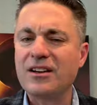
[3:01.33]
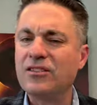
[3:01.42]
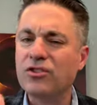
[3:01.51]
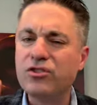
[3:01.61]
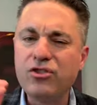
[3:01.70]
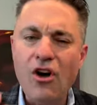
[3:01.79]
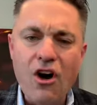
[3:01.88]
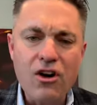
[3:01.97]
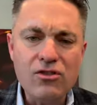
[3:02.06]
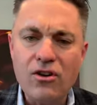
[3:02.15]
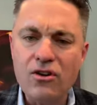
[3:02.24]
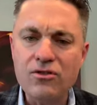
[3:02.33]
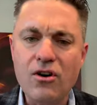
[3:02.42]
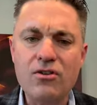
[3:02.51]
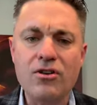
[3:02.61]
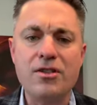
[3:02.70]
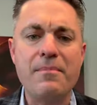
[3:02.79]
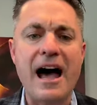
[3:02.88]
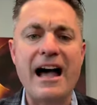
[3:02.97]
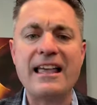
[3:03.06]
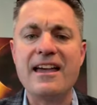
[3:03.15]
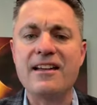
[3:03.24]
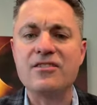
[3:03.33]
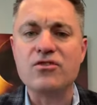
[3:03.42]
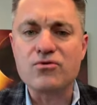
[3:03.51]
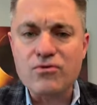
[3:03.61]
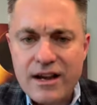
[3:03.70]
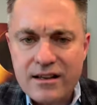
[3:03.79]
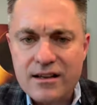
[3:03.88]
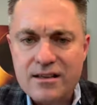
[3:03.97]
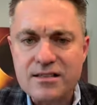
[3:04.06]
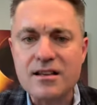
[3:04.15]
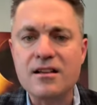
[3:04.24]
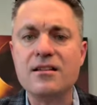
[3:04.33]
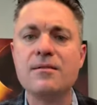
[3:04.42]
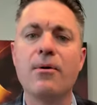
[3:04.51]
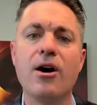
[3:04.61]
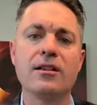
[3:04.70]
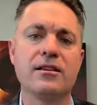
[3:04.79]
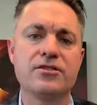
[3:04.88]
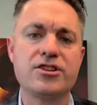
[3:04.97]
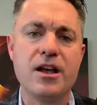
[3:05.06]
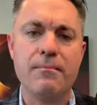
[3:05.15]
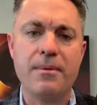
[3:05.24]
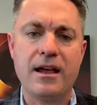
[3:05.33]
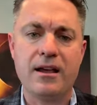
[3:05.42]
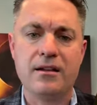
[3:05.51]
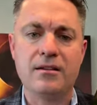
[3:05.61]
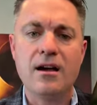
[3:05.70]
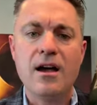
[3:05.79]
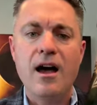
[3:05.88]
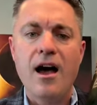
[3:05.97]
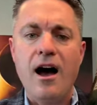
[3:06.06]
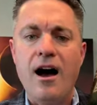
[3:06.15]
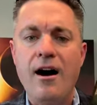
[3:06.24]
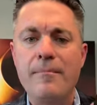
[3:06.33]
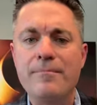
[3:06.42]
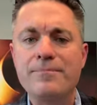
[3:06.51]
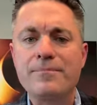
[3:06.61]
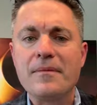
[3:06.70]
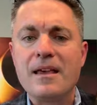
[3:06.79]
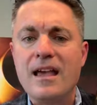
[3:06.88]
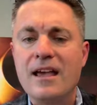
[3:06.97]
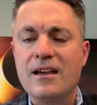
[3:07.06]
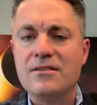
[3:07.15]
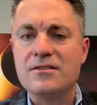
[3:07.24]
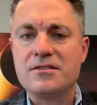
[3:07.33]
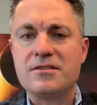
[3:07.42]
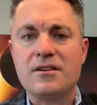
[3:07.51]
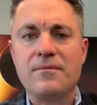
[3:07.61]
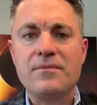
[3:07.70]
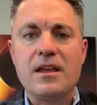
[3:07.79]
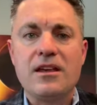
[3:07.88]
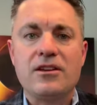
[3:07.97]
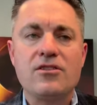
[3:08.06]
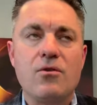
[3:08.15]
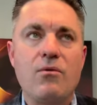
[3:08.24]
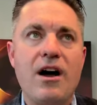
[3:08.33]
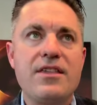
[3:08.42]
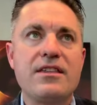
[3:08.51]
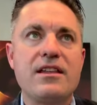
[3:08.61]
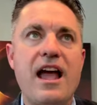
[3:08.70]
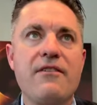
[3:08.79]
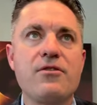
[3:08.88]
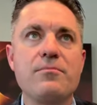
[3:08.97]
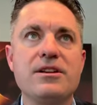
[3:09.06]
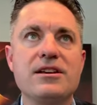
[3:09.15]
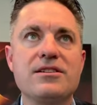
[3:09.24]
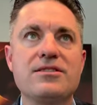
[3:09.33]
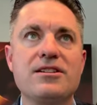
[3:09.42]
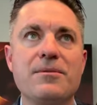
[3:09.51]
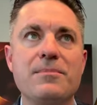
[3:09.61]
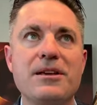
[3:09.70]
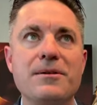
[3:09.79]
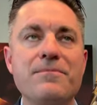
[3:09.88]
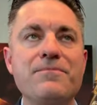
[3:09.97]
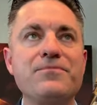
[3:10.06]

long on the back end, great acidity bottle of champagne. And, you know, I think that everybody is gonna be